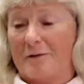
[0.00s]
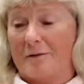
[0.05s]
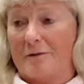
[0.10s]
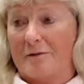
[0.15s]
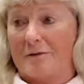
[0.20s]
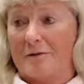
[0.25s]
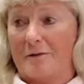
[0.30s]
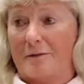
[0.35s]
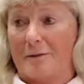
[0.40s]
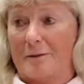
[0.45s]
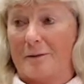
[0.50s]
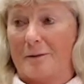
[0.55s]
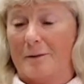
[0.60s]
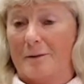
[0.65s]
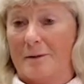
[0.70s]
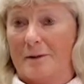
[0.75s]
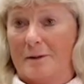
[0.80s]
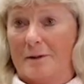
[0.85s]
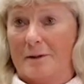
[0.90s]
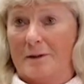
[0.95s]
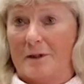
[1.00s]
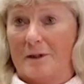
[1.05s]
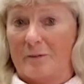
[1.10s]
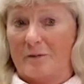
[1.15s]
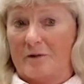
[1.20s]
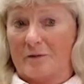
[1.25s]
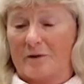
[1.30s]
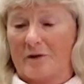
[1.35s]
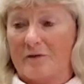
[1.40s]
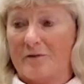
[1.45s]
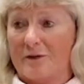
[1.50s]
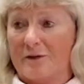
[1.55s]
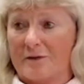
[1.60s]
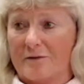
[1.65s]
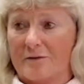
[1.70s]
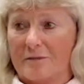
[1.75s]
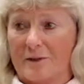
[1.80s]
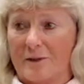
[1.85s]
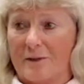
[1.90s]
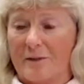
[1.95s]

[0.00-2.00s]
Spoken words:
So I'm in rough country